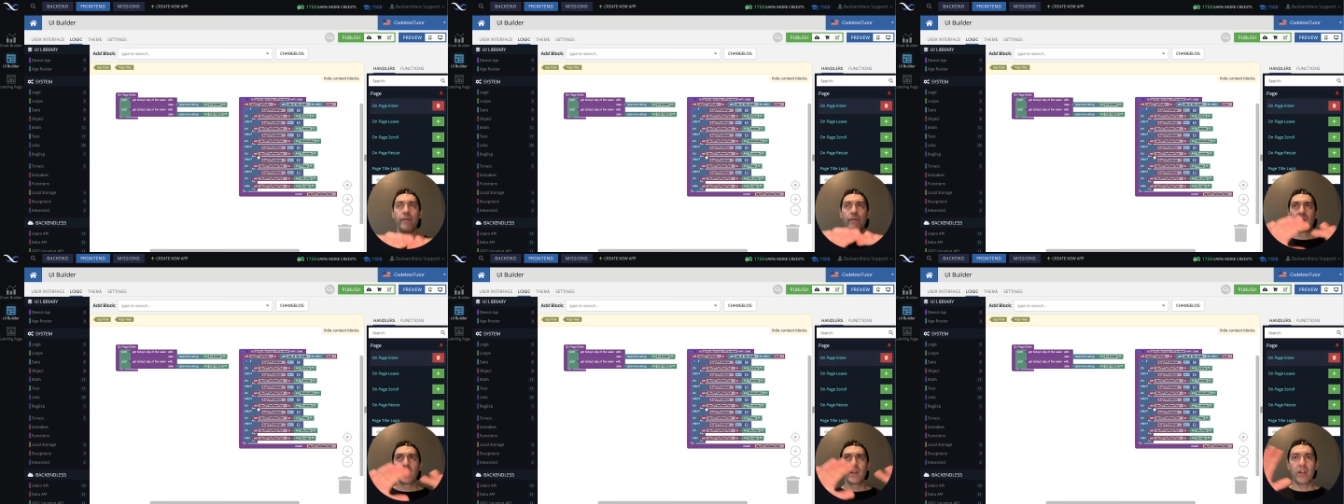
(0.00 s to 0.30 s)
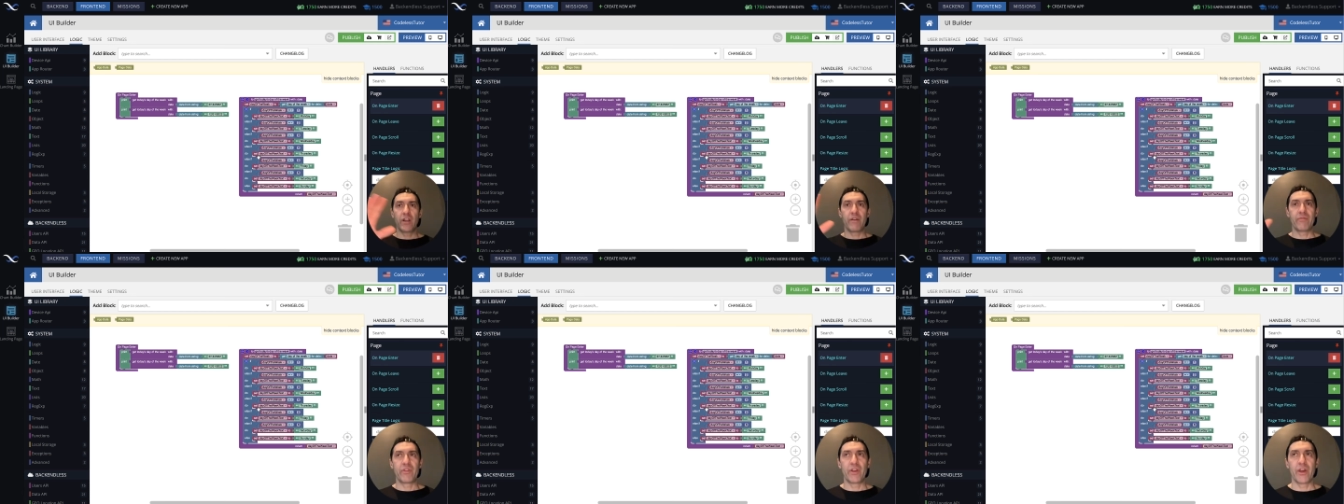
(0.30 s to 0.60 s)
kind
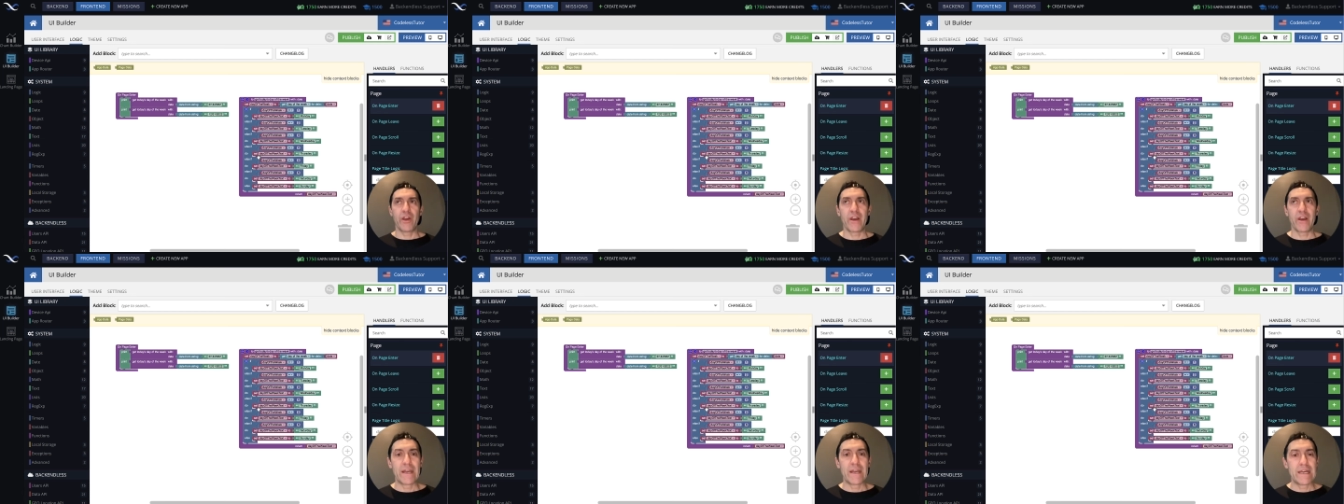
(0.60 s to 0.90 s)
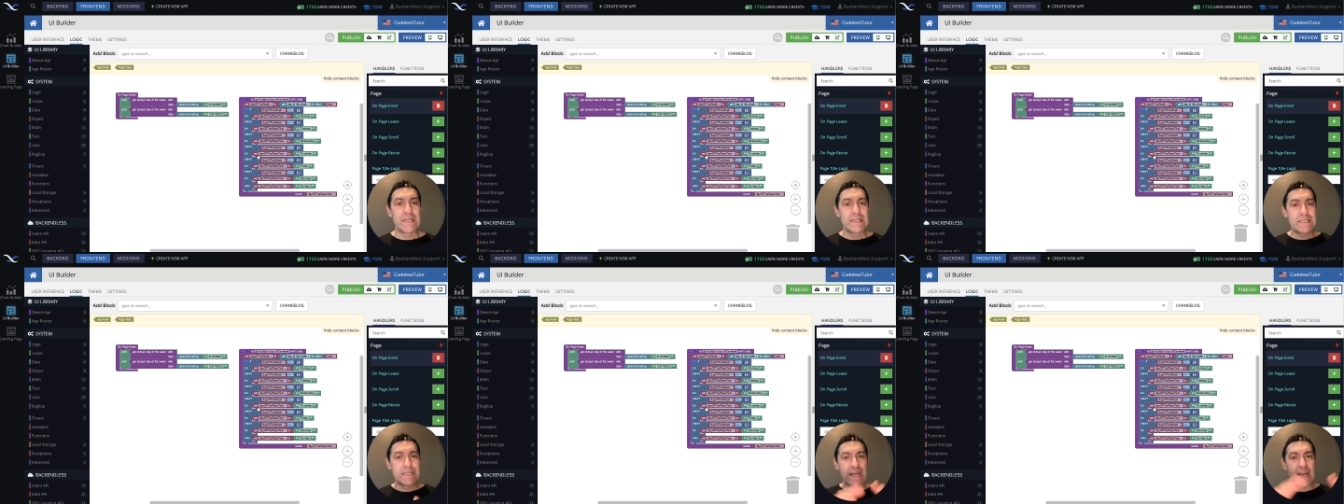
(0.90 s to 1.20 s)
of the
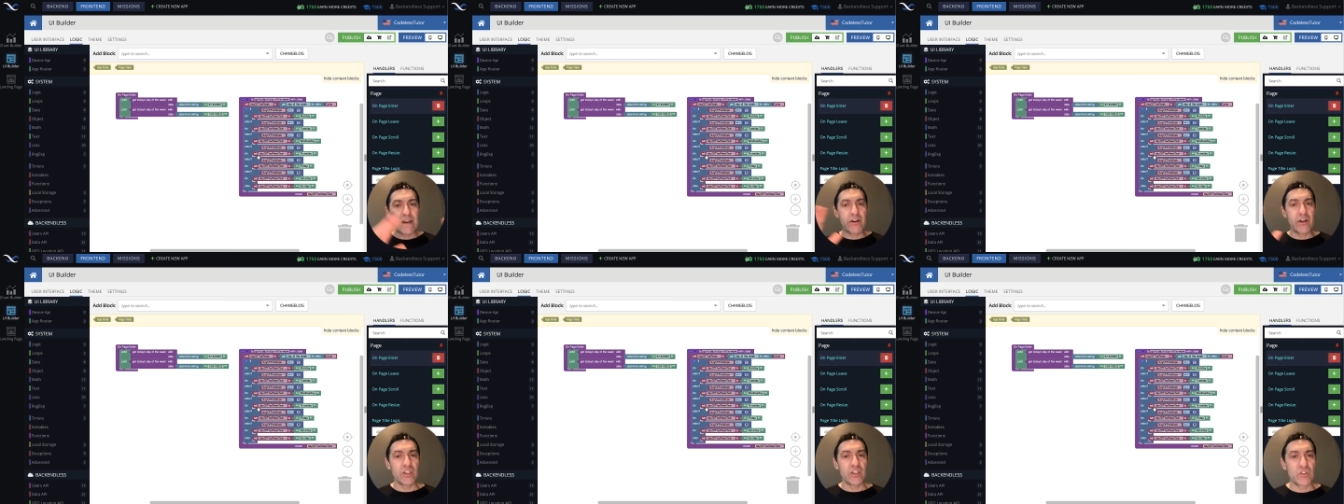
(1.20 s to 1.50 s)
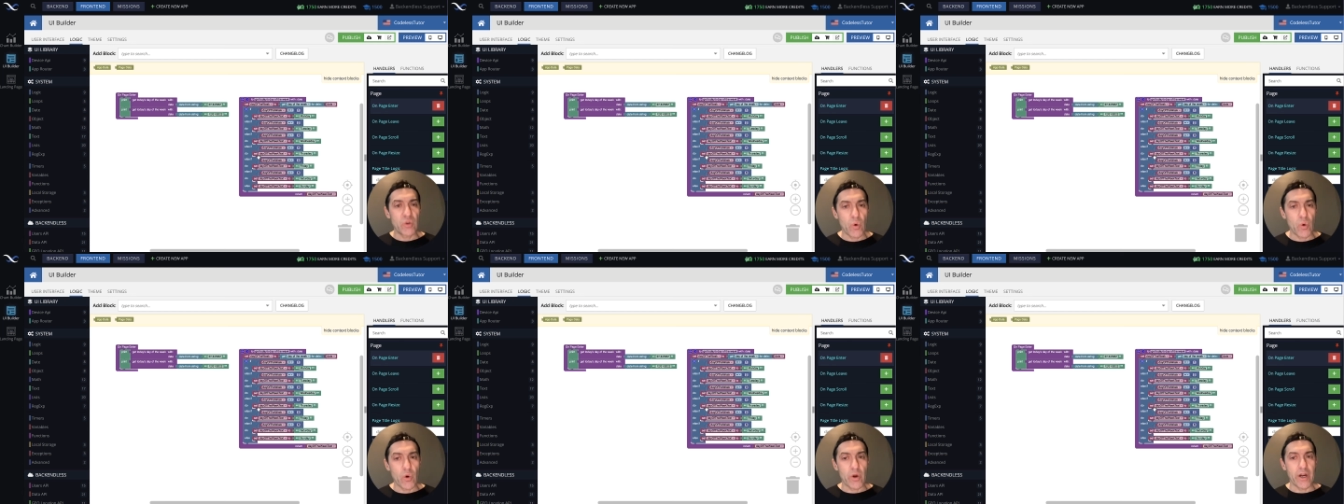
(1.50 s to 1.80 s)

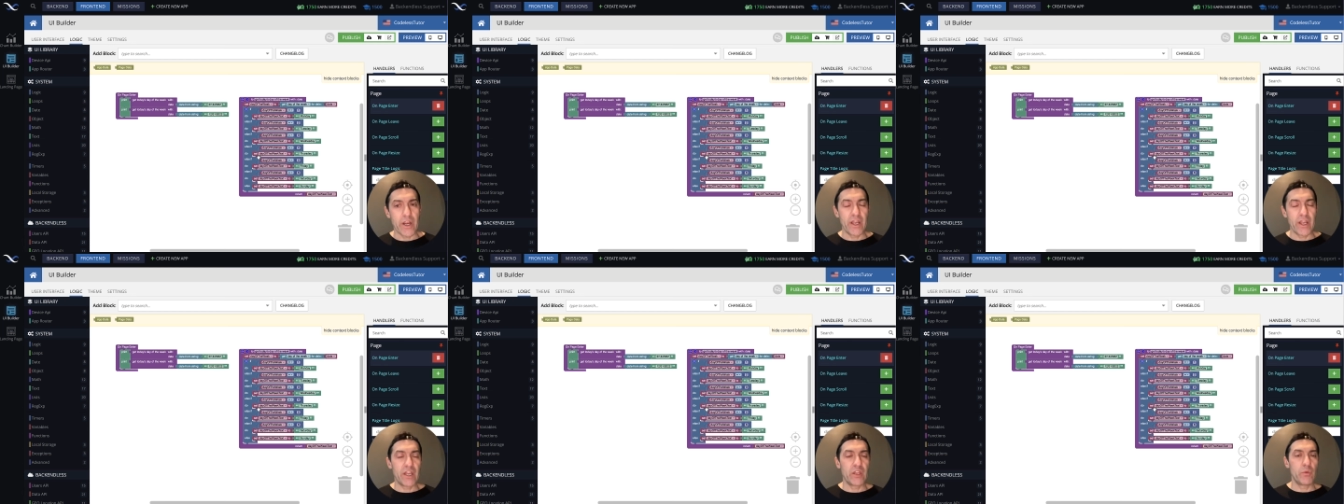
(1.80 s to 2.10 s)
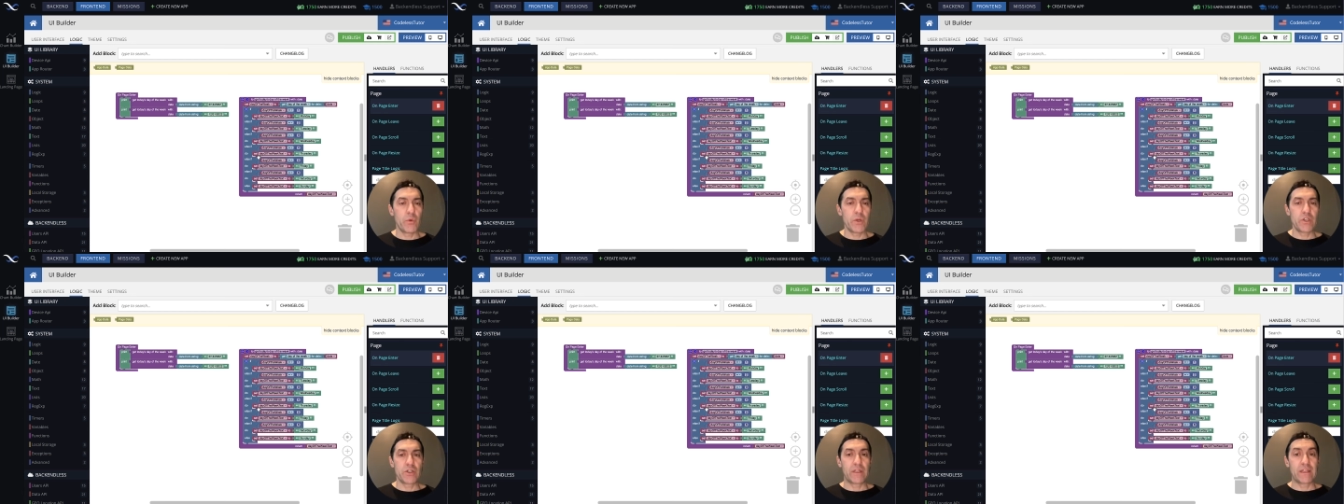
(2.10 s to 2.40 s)
territory in
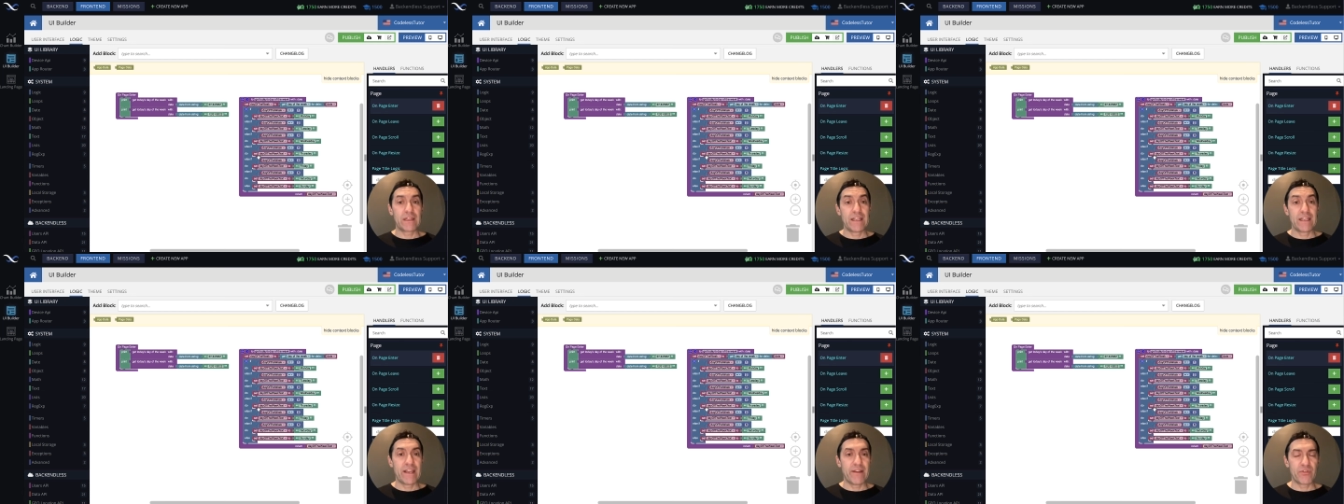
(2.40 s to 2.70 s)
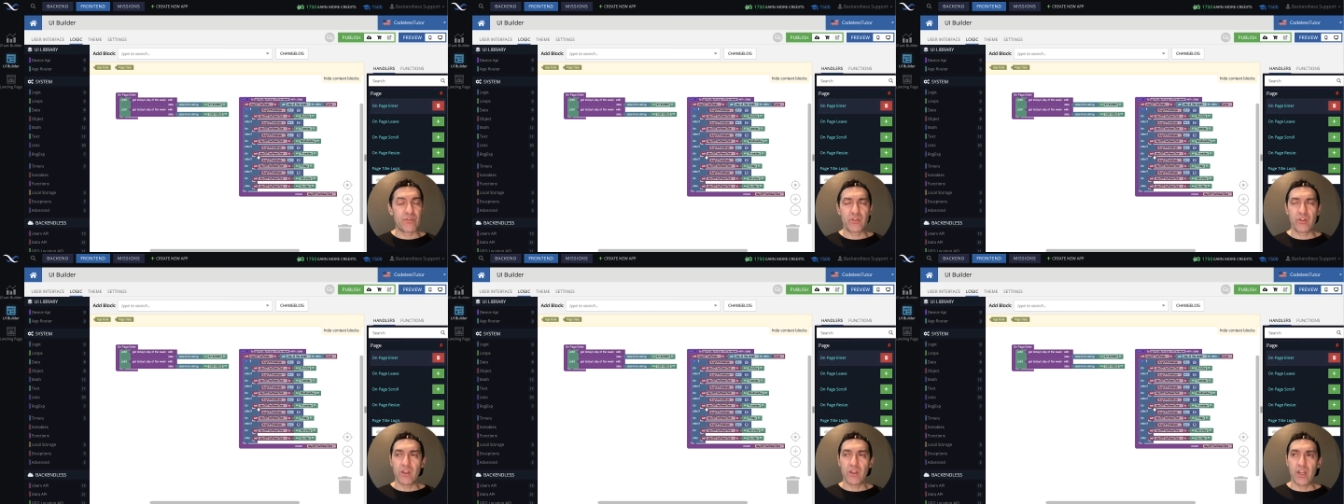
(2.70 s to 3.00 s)
which it lives,